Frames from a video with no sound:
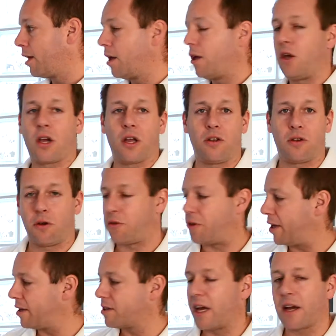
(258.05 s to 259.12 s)
You can do
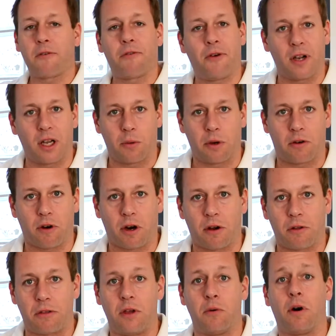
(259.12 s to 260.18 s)
things like follower
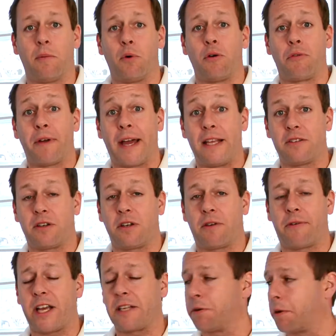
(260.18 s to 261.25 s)
growth. You want more fans on your
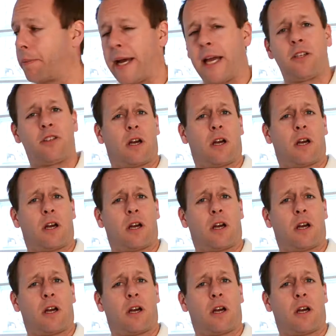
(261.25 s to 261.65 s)
Facebook page?